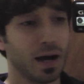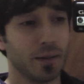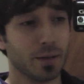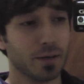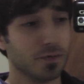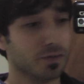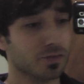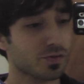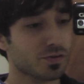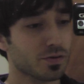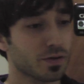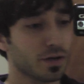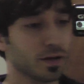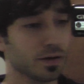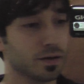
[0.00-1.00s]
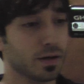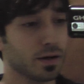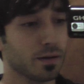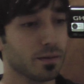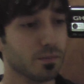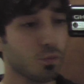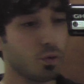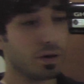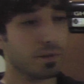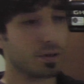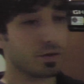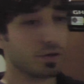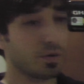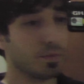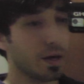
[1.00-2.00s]
I'm not really sure yet what I'm
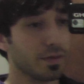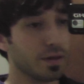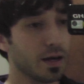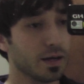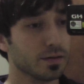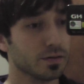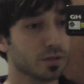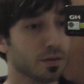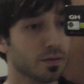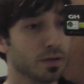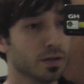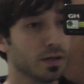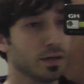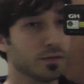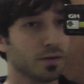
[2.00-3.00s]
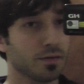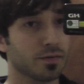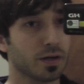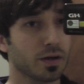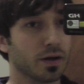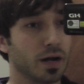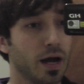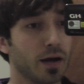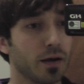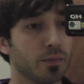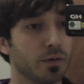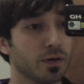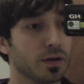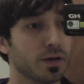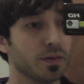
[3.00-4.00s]
going to do about that. So if I figure it out, I'll
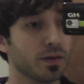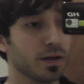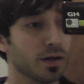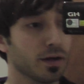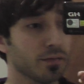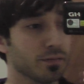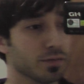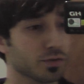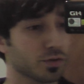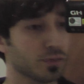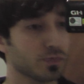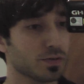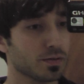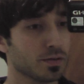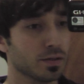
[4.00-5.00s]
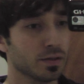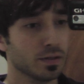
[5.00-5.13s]
put it in the description.